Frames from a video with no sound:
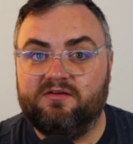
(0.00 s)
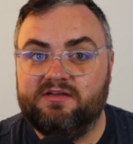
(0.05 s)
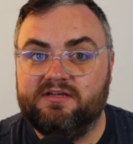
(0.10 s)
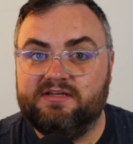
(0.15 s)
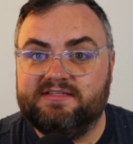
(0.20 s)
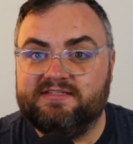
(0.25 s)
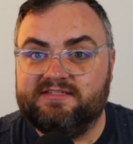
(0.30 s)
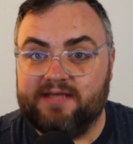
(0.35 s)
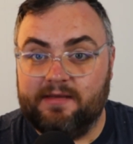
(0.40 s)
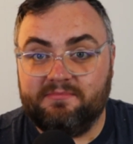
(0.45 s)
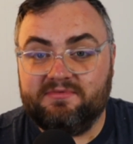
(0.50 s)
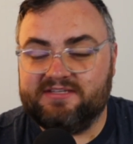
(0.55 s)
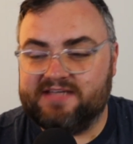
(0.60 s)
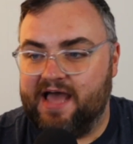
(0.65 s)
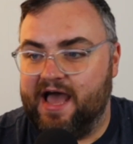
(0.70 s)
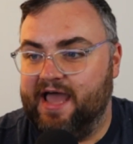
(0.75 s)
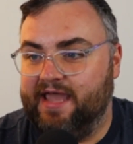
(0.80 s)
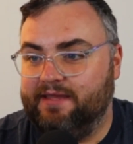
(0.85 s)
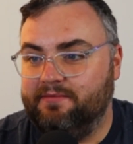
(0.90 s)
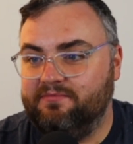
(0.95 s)

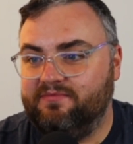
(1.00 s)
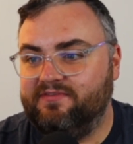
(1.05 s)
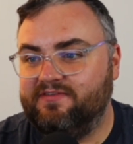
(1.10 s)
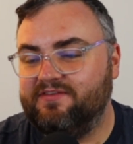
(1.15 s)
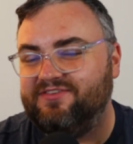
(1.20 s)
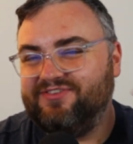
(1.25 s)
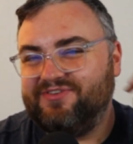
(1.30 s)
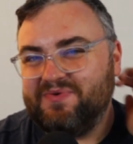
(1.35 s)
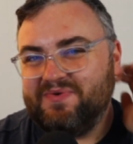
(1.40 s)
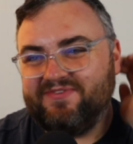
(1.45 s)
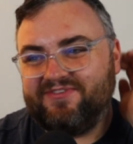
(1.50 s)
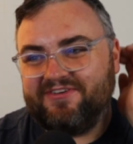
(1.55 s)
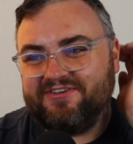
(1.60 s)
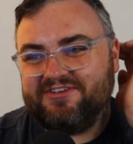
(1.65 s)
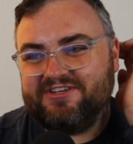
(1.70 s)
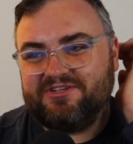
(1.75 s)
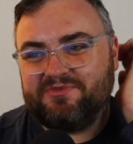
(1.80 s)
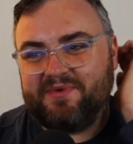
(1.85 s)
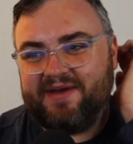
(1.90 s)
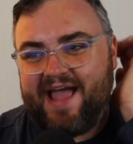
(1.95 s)
sometimes students are
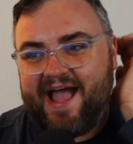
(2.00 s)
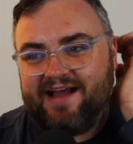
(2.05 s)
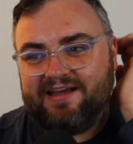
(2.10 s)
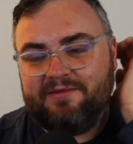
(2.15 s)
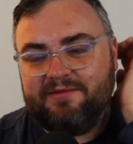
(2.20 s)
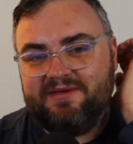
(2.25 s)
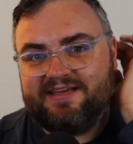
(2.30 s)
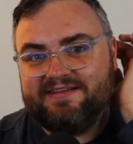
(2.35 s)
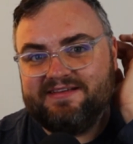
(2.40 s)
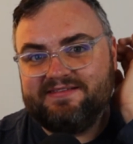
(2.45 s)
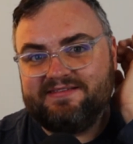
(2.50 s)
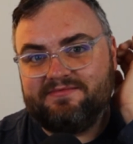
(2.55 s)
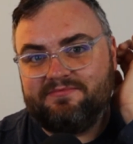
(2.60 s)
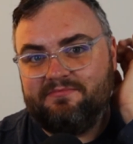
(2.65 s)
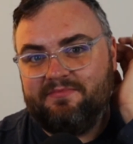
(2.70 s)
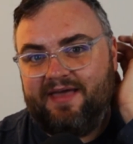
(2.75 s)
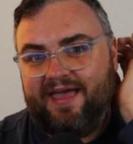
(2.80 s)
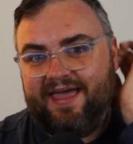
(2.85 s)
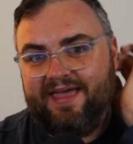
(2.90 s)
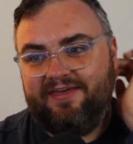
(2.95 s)
just reacting because,
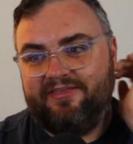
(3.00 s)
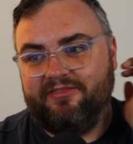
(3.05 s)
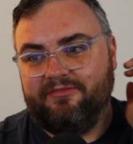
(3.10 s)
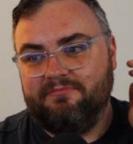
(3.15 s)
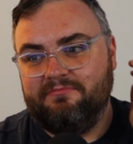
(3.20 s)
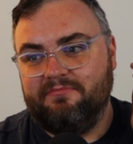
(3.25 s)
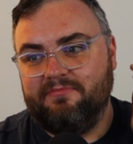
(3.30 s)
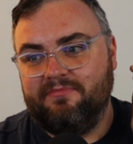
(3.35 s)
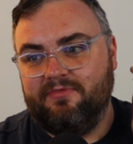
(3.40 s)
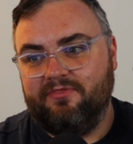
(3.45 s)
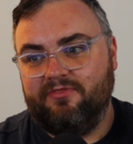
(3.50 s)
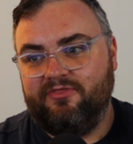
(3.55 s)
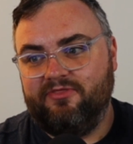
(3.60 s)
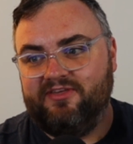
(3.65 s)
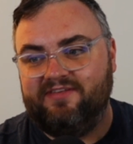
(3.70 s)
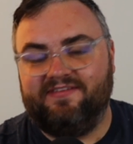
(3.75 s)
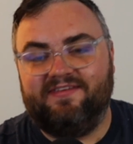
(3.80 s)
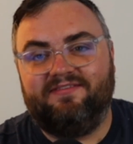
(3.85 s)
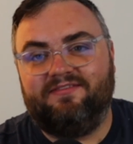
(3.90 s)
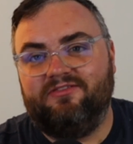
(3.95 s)
hey,
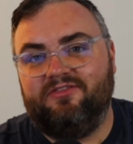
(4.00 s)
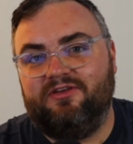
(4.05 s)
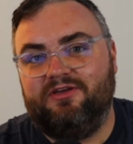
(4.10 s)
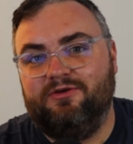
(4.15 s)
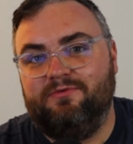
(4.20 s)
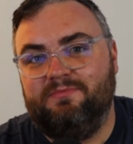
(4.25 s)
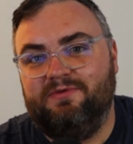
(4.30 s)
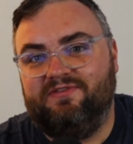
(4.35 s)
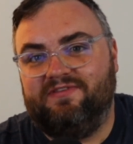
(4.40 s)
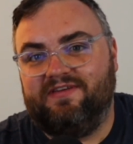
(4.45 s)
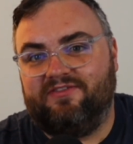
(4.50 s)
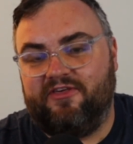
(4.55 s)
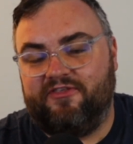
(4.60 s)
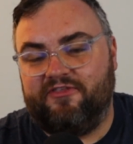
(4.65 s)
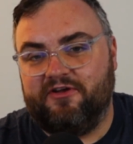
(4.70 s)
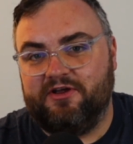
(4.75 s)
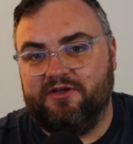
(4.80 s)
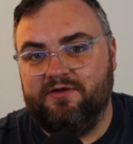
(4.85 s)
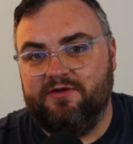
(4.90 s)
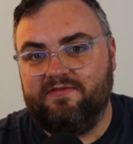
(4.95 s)
this isn't the music that
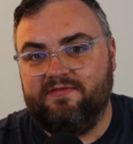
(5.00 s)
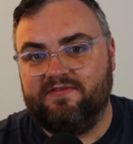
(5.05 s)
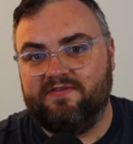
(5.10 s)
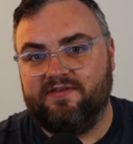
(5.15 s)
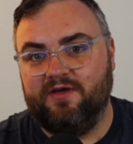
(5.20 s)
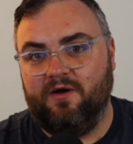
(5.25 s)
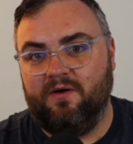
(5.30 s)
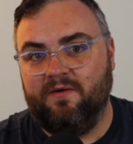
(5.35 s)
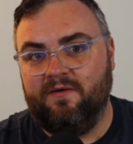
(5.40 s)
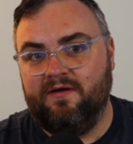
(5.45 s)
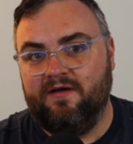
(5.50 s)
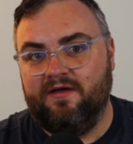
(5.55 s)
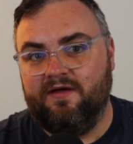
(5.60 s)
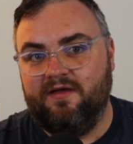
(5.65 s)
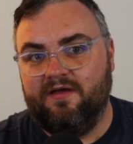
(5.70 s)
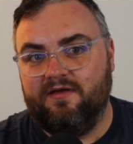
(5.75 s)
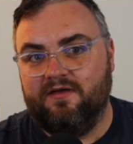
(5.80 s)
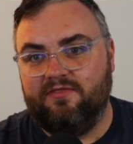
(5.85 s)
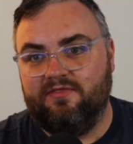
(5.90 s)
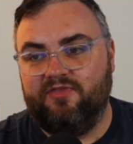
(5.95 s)
they're used to.
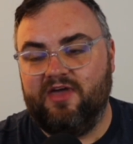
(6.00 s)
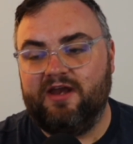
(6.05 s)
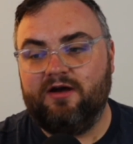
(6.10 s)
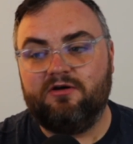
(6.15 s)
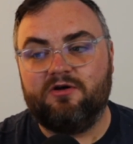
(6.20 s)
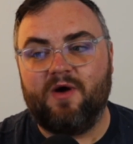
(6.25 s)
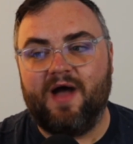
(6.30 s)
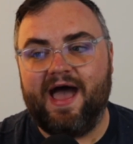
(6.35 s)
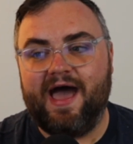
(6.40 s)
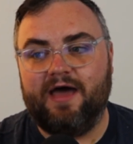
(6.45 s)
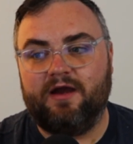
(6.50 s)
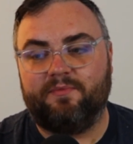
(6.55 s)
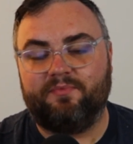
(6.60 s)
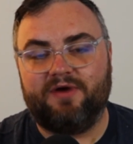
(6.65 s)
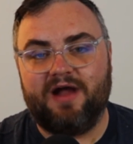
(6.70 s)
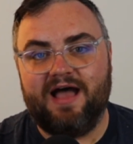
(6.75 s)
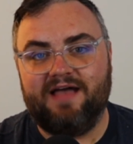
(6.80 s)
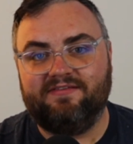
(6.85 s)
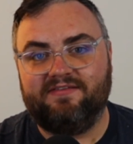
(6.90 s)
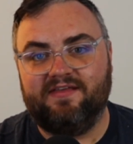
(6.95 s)
They don't know how to
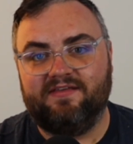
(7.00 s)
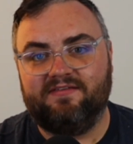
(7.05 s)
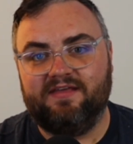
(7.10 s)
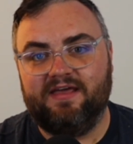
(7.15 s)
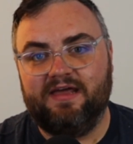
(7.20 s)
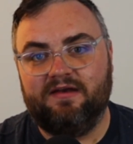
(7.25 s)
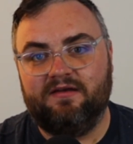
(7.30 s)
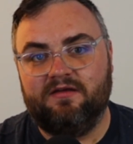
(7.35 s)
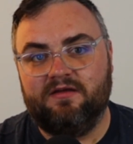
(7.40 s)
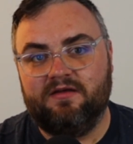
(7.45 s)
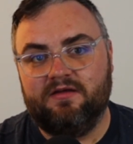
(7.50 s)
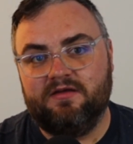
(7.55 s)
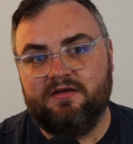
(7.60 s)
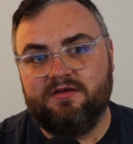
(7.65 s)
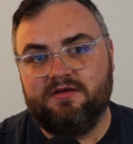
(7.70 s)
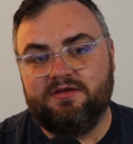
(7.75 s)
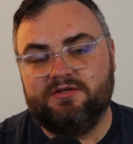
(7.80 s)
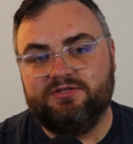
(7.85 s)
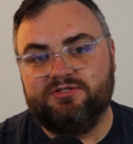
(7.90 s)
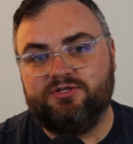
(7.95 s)
process it.
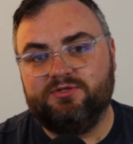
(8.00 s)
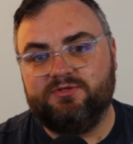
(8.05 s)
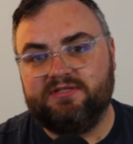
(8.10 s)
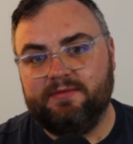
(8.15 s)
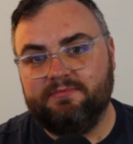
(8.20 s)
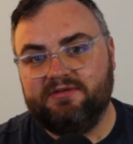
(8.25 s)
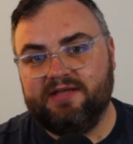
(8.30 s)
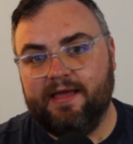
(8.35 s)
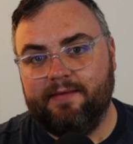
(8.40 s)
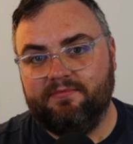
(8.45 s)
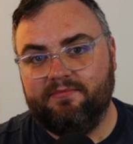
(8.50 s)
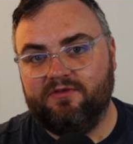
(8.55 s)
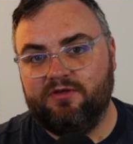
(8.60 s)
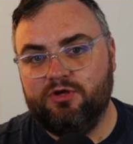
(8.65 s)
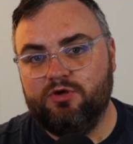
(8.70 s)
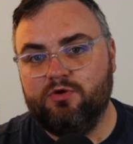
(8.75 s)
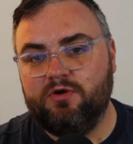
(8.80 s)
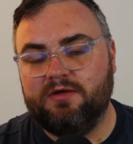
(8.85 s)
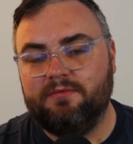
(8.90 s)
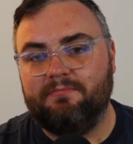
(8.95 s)
So sometimes
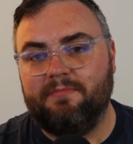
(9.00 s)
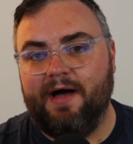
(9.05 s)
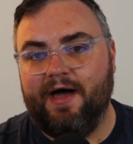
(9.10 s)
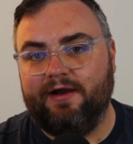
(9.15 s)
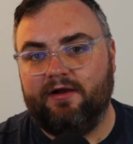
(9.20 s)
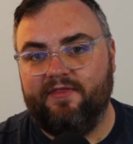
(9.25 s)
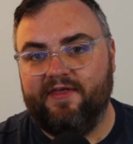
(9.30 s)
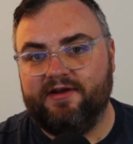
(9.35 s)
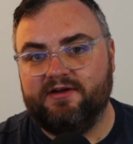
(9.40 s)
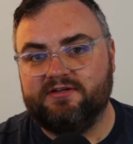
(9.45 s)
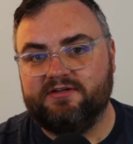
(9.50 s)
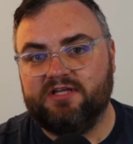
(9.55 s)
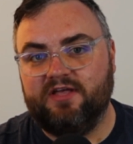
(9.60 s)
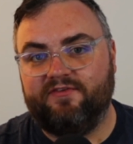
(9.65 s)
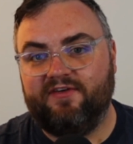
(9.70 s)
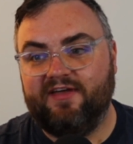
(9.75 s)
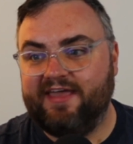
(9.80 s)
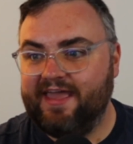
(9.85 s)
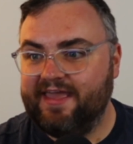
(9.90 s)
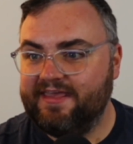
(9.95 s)
you can model that yourself,
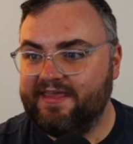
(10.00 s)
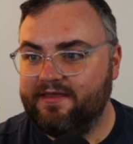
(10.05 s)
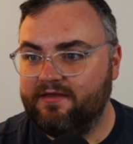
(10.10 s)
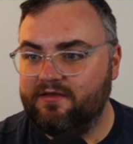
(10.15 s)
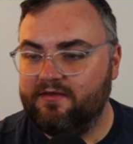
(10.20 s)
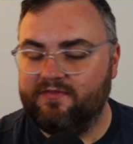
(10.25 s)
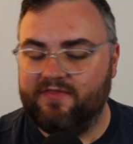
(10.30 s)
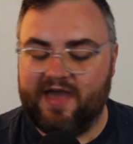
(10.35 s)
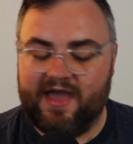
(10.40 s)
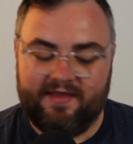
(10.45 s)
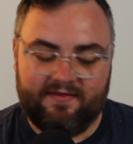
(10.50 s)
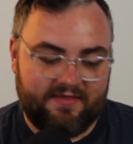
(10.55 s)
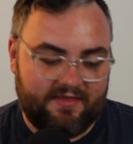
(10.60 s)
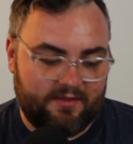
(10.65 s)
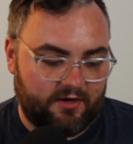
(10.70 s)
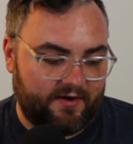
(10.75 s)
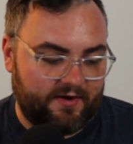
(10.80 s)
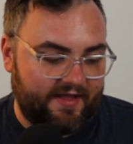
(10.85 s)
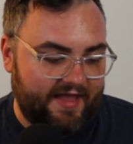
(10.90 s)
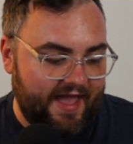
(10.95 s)
hey,
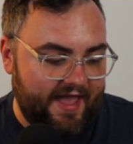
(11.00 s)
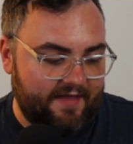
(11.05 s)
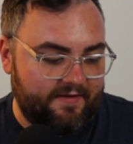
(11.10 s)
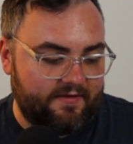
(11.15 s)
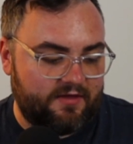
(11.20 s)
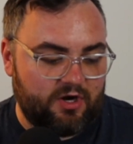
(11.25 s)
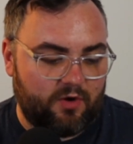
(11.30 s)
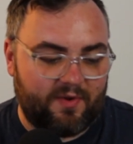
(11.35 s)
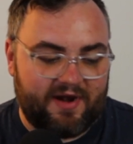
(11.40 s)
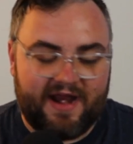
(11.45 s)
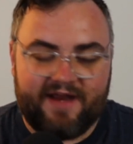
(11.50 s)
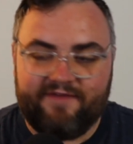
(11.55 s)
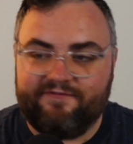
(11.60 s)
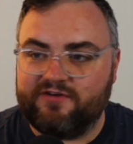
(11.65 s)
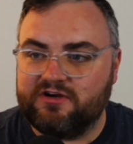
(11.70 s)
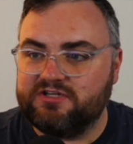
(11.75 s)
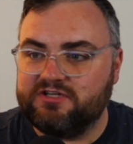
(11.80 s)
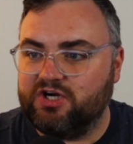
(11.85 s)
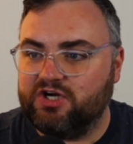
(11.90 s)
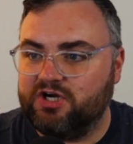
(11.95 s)
when I
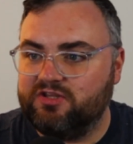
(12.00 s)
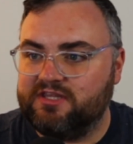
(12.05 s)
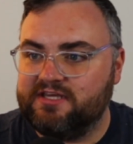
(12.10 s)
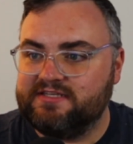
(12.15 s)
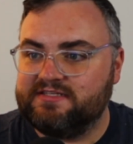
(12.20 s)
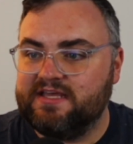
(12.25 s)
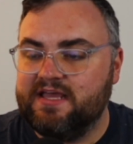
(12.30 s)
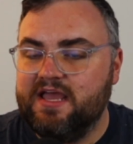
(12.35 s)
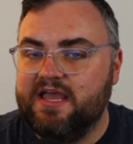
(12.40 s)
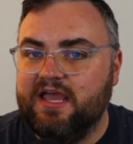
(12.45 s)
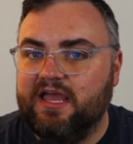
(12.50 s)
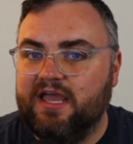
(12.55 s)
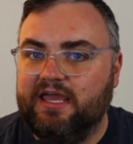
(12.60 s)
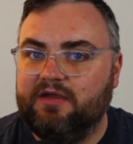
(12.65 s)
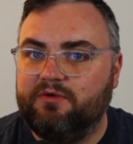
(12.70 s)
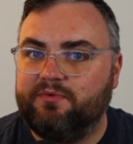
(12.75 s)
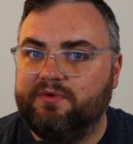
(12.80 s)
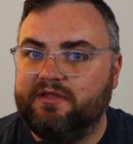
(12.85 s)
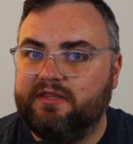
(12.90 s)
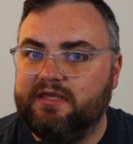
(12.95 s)
first heard this,
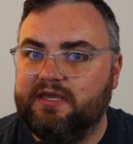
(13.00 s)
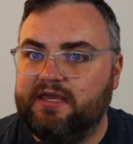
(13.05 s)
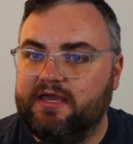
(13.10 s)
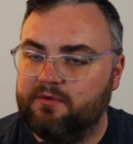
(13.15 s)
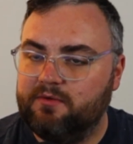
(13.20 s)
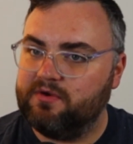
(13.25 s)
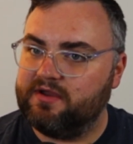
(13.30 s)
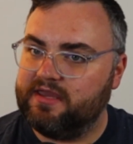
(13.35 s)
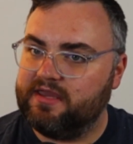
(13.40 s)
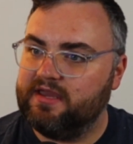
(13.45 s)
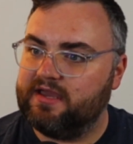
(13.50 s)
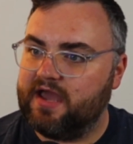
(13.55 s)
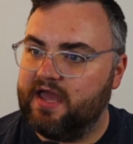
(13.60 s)
it